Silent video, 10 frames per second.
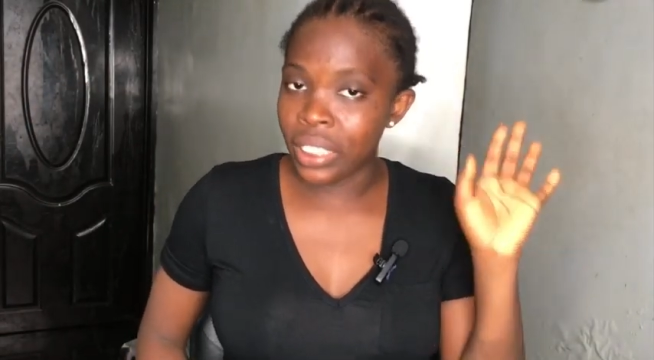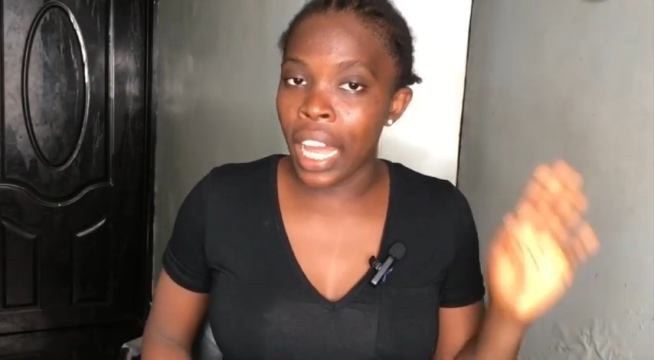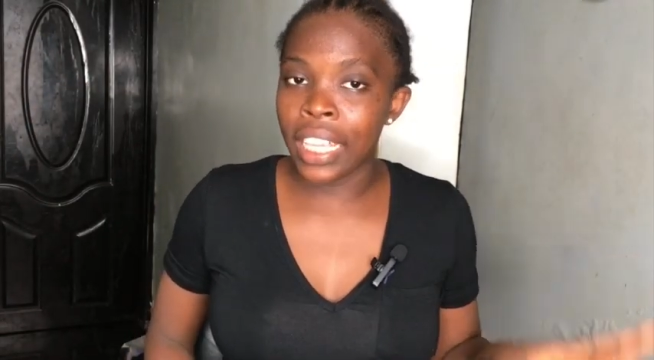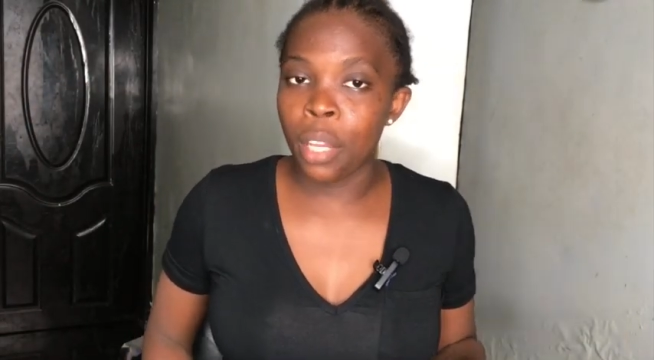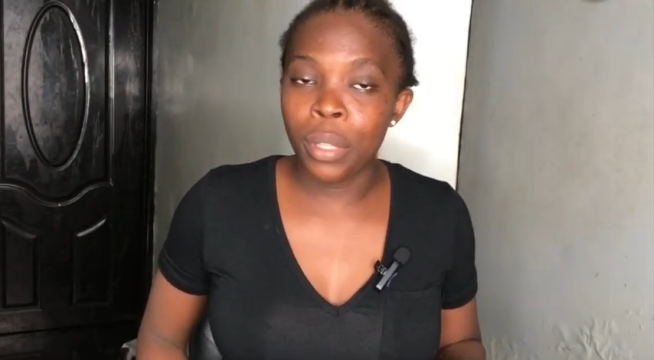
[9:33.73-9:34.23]

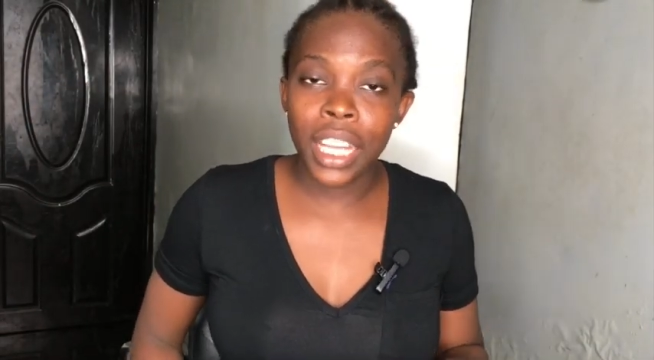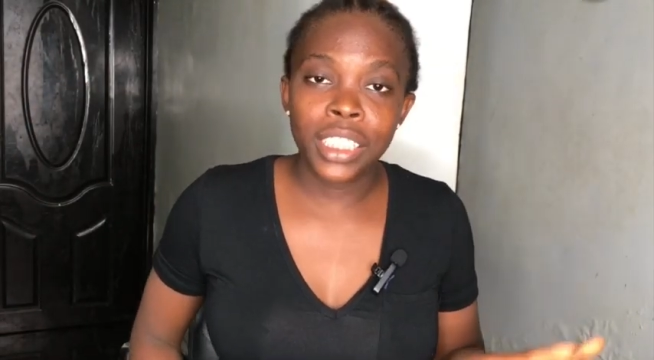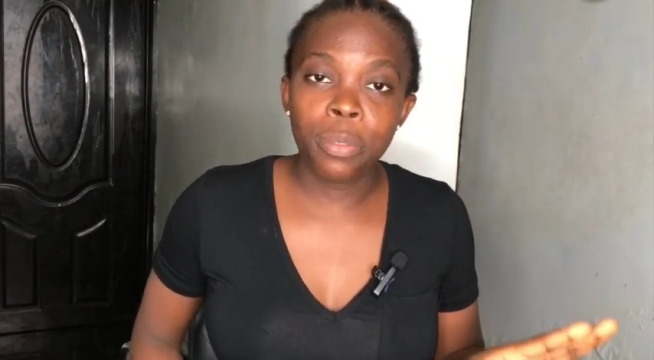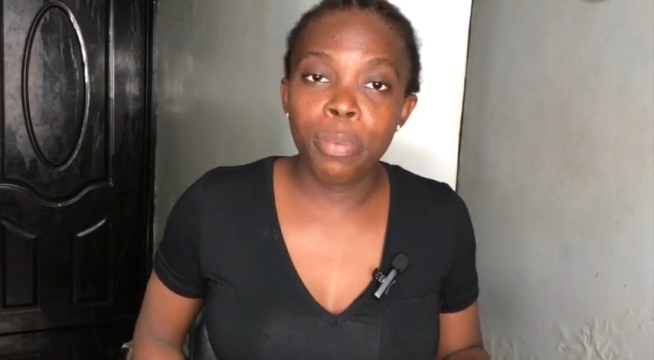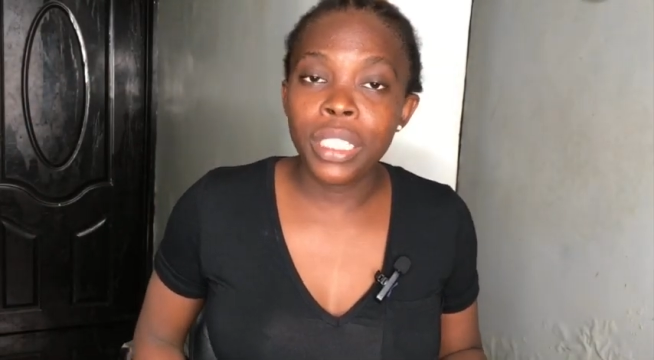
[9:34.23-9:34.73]
And
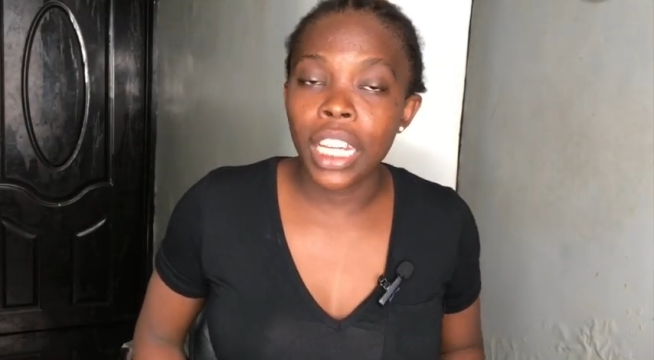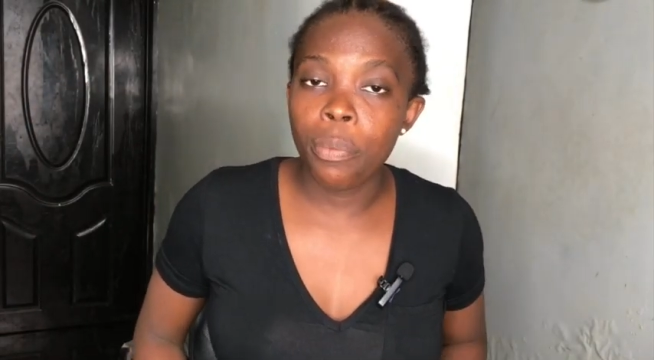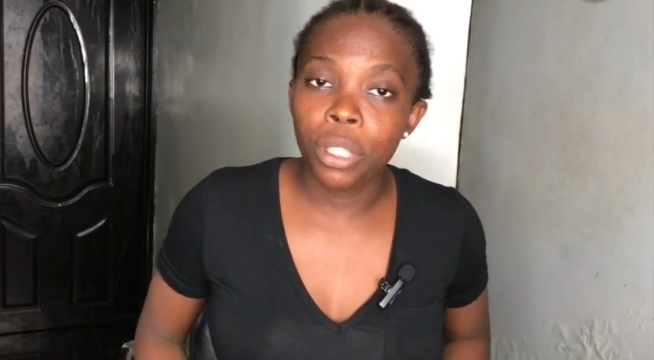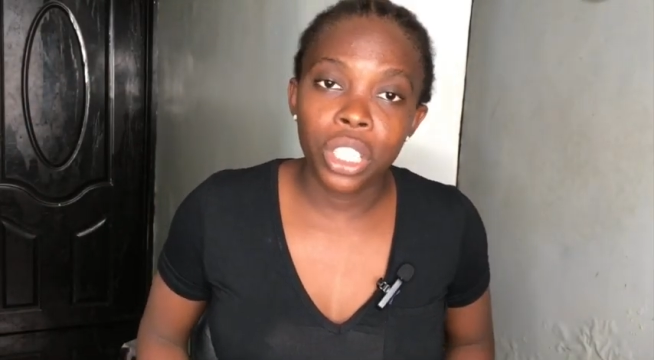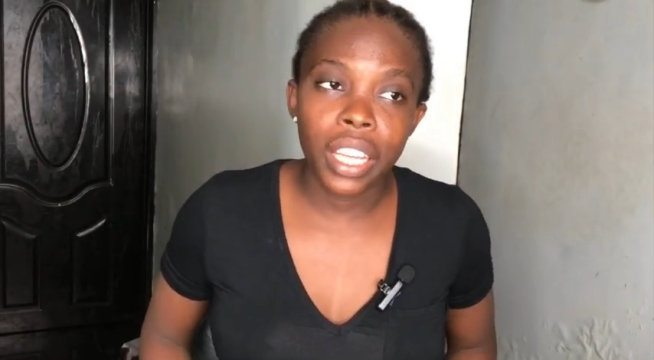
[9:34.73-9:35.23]
there's a big
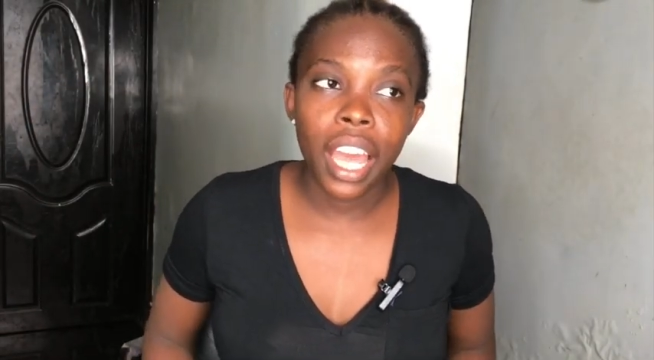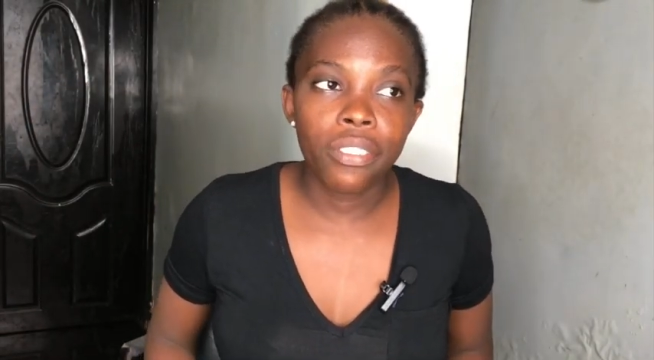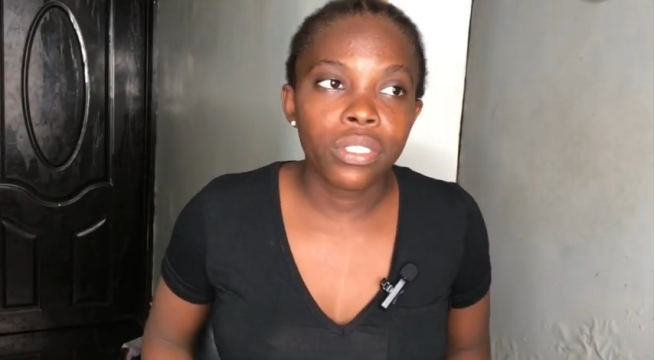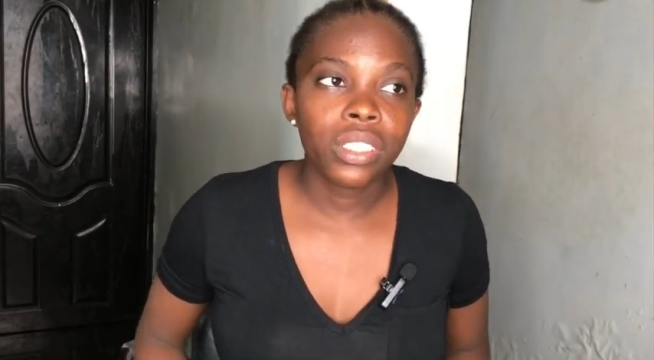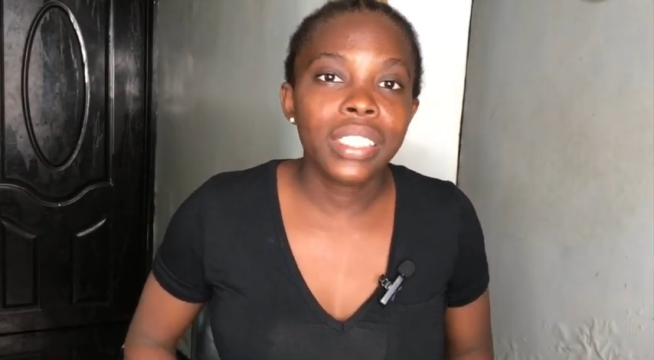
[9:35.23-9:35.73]
celebration in
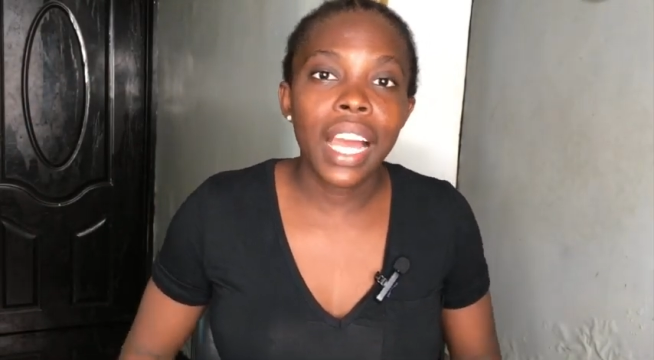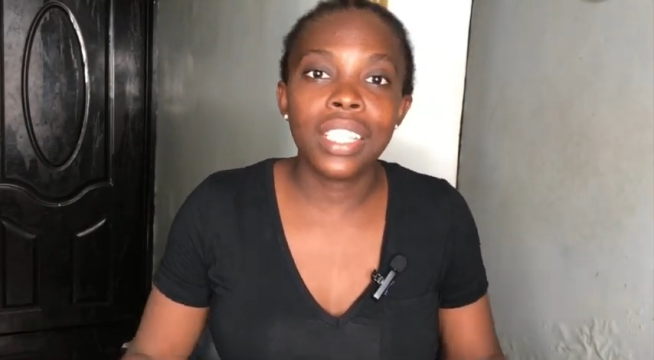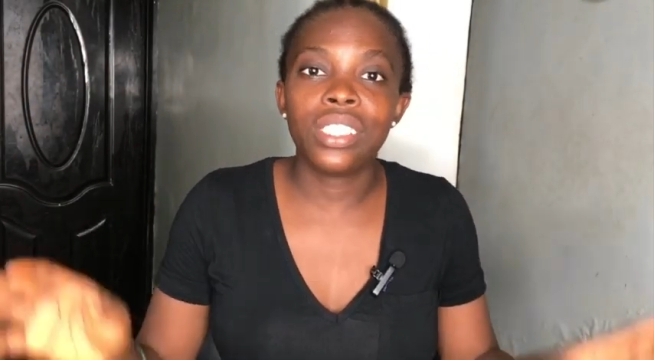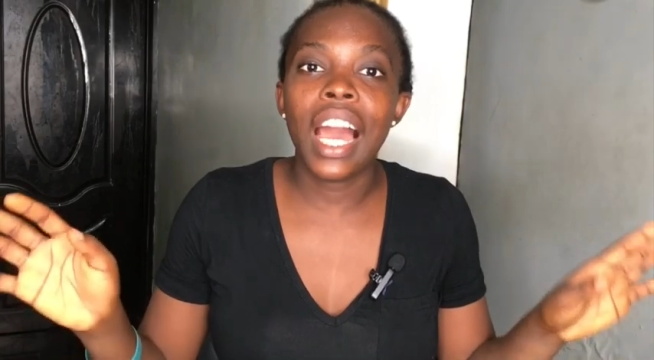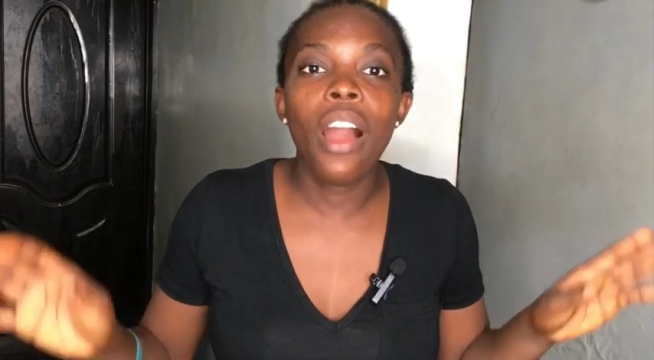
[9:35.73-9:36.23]
heaven.
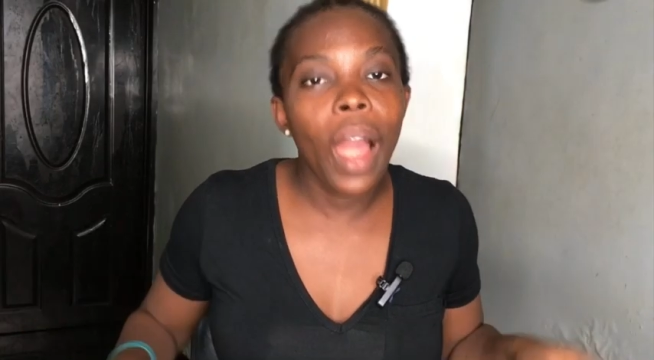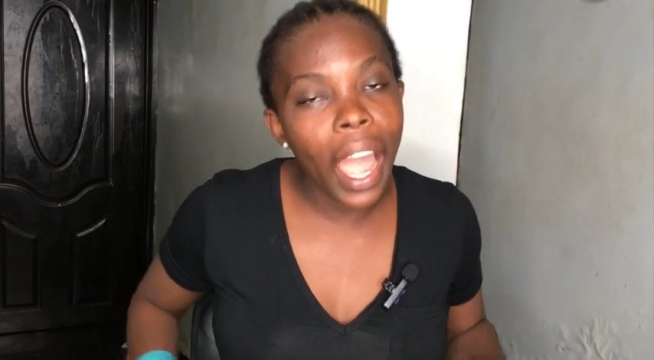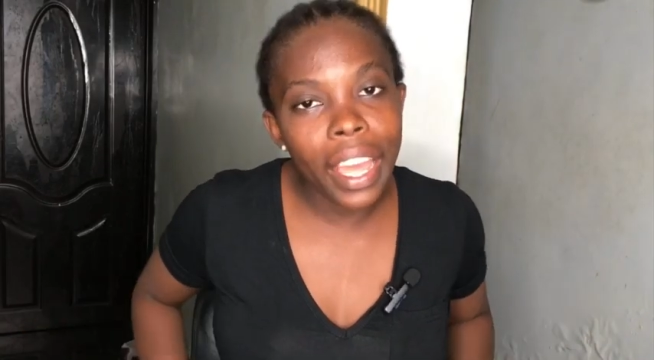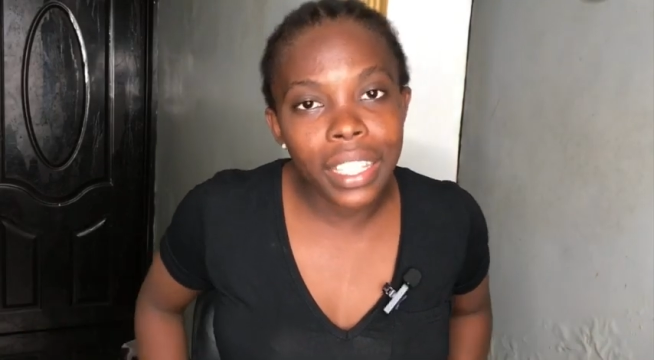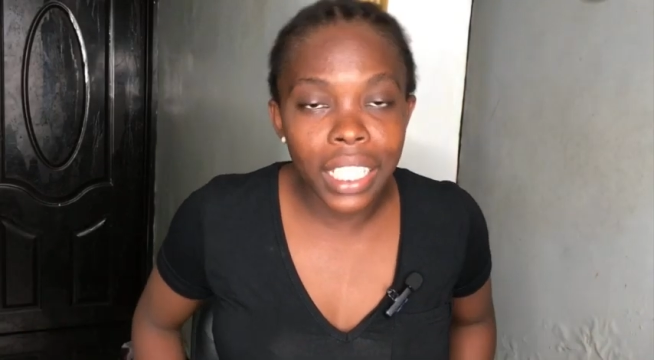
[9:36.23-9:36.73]
That's how
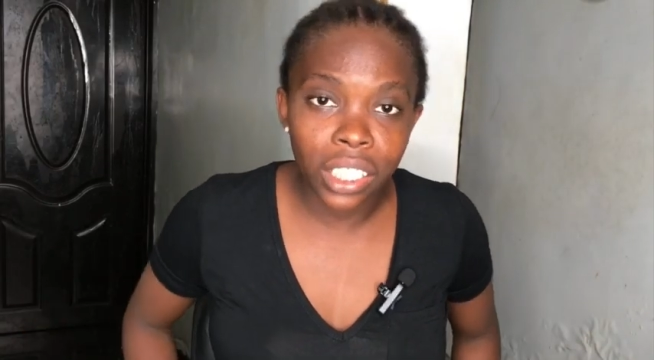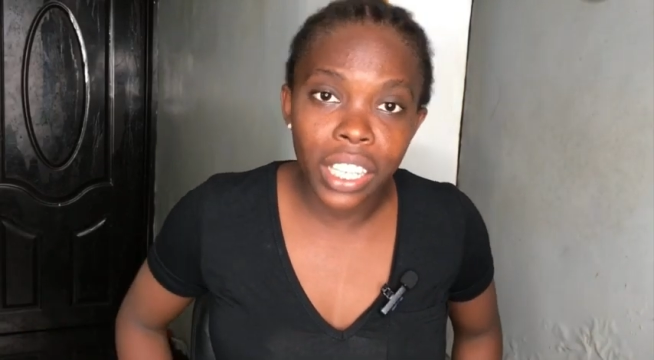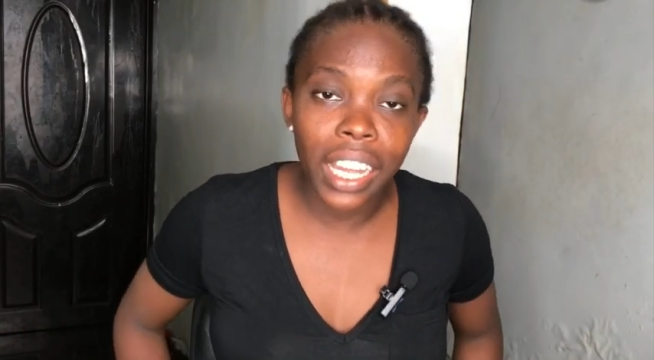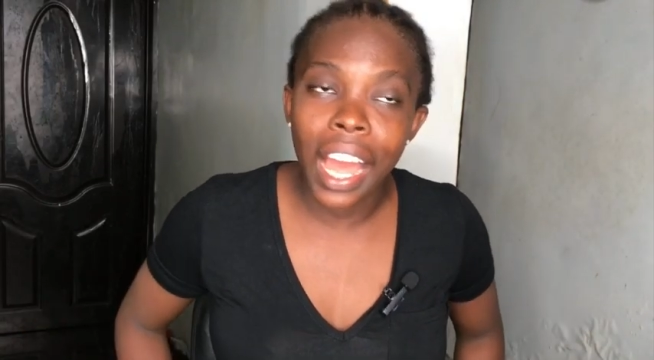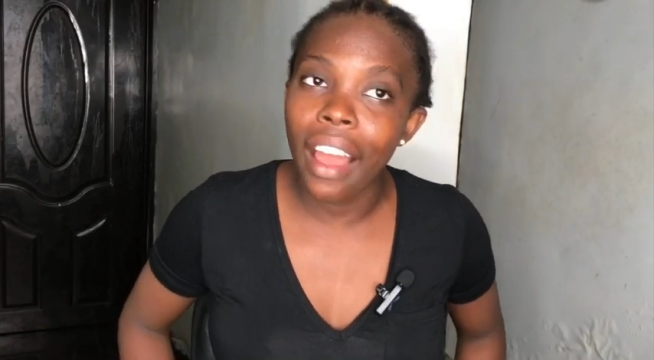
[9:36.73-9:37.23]
I
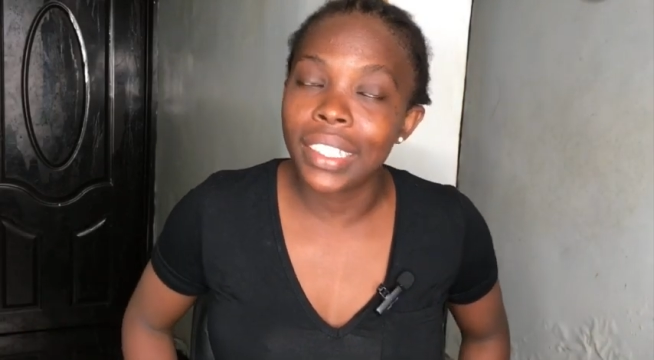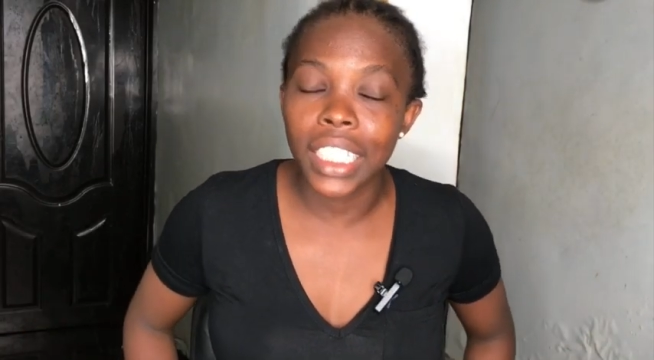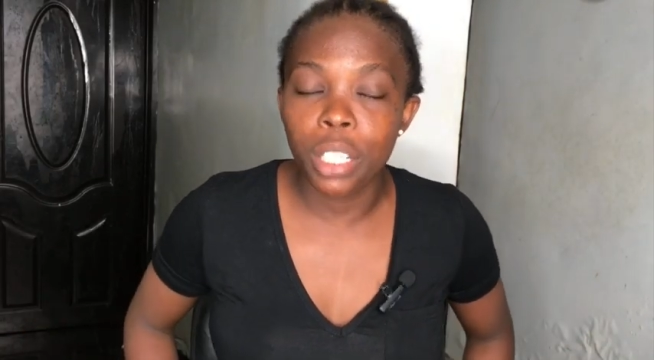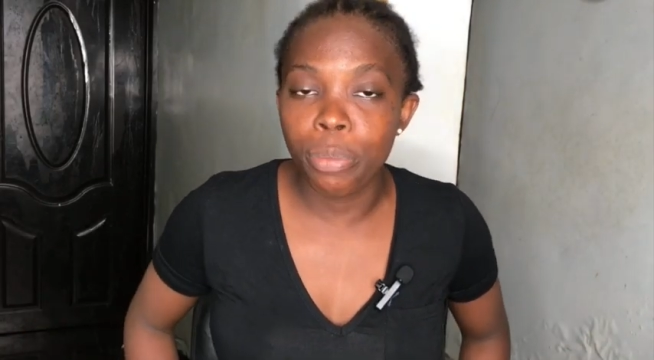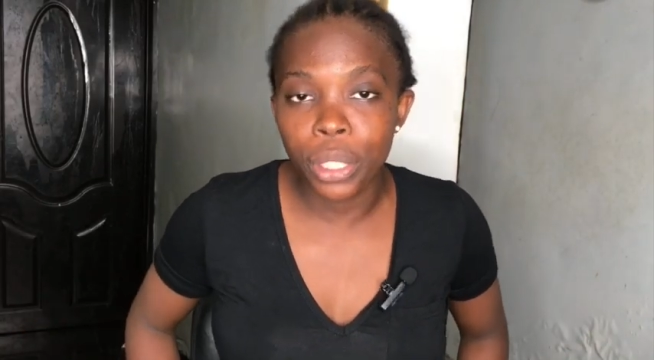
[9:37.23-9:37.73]

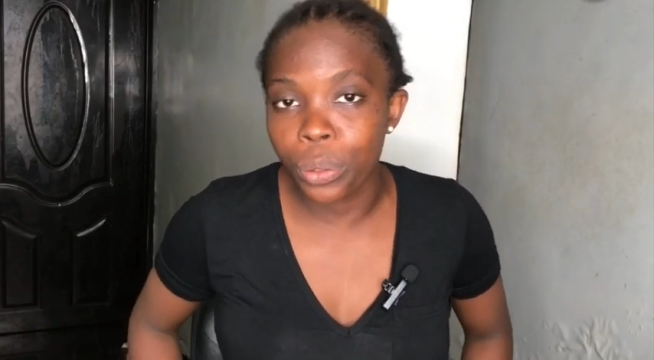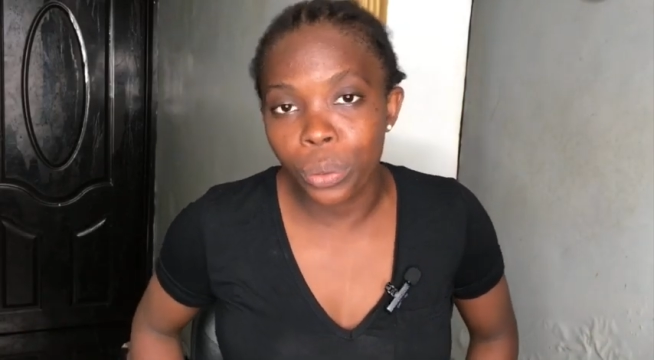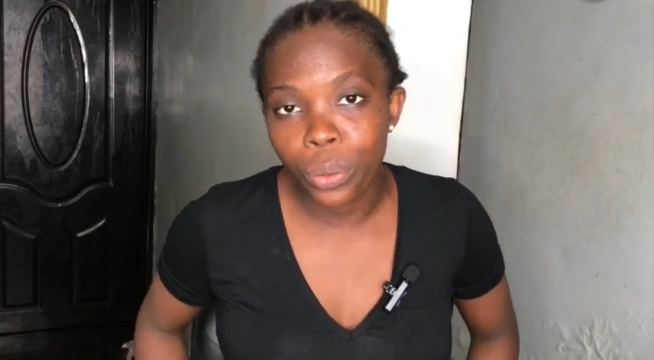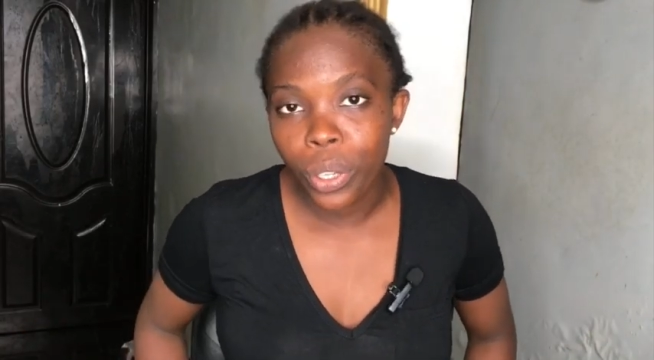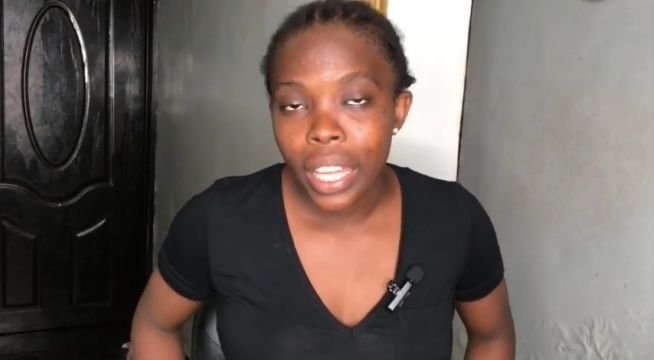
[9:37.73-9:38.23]
celebrate
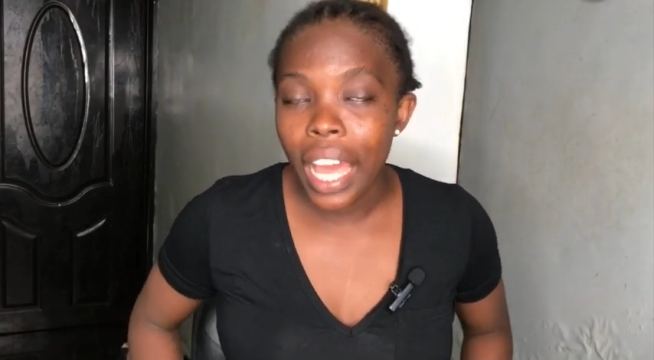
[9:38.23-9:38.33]
though.